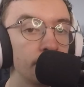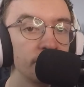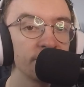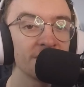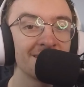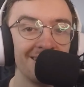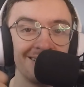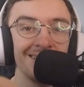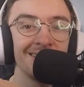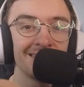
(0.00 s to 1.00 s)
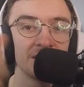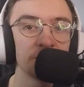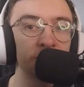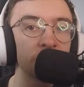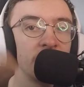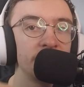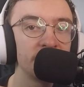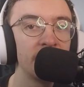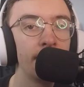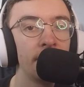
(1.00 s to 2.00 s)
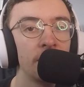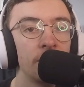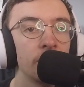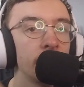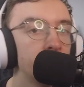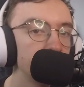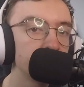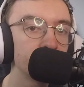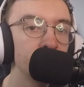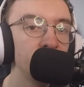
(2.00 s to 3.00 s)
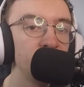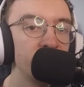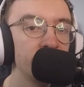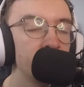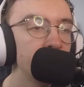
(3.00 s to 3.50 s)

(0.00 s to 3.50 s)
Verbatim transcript: But don't forget to like, subscribe down below. That'd be much appreciated.